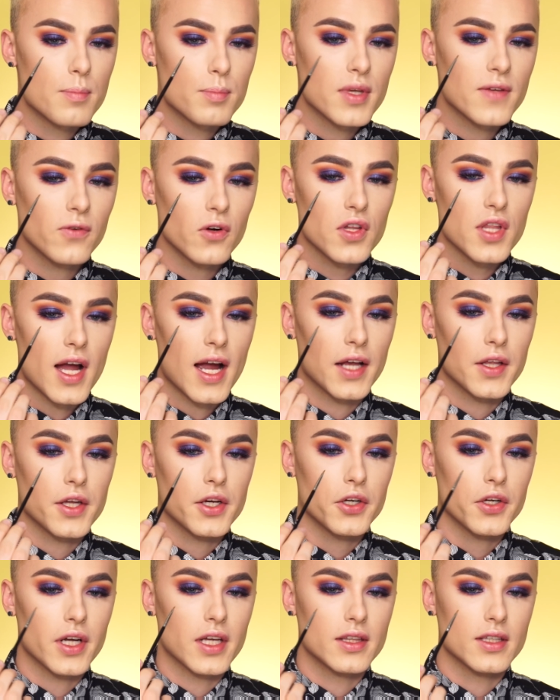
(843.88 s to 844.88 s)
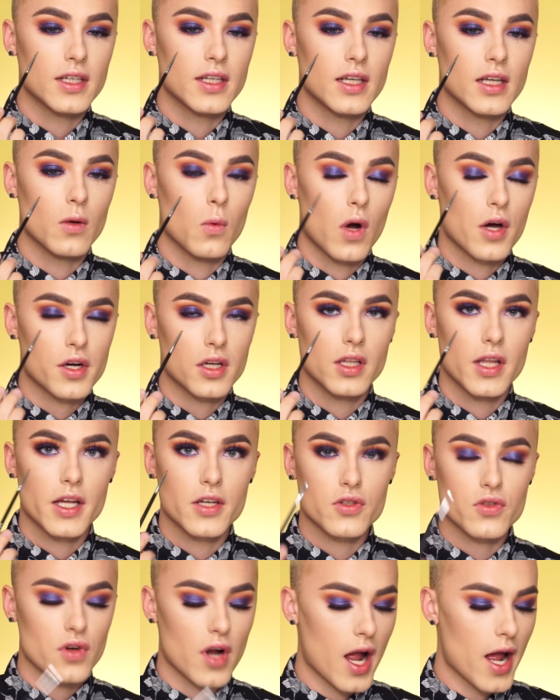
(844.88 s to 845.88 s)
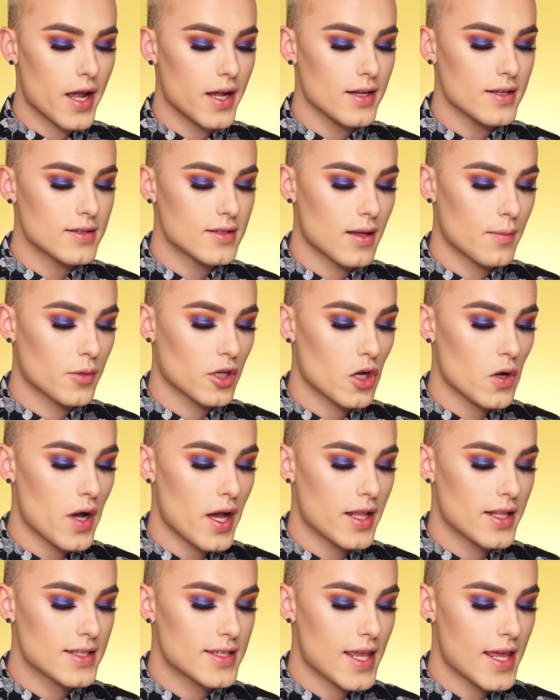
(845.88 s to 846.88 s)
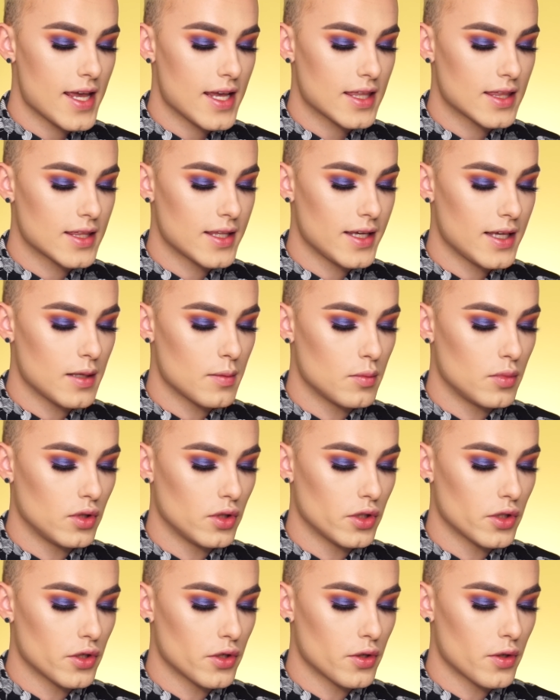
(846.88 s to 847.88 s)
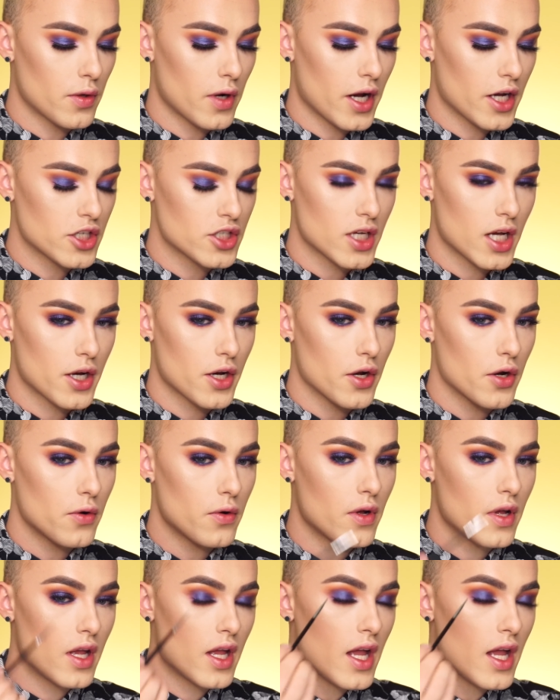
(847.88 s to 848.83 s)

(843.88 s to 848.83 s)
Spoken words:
Before the eyeliner in the waterline dries, I'm going to go ahead and take the blue eyeshadow